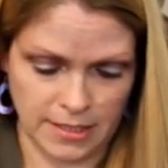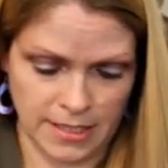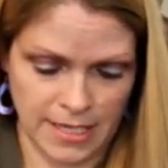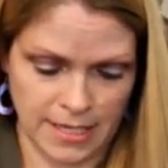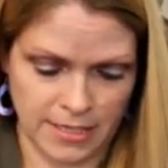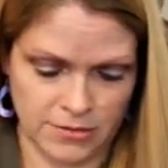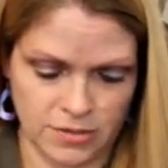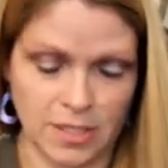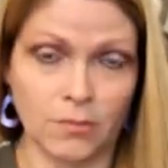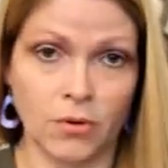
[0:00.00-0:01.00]
again
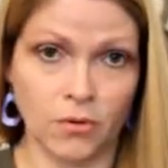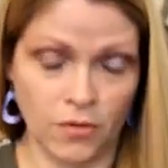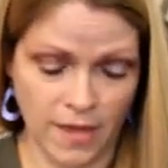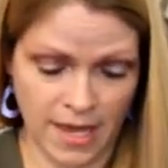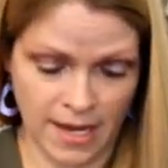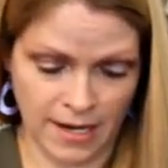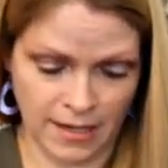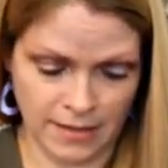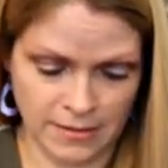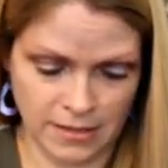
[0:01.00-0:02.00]
using both
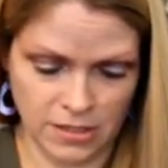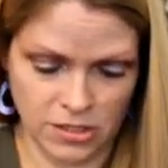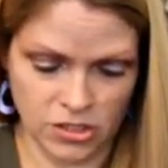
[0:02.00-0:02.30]
hands,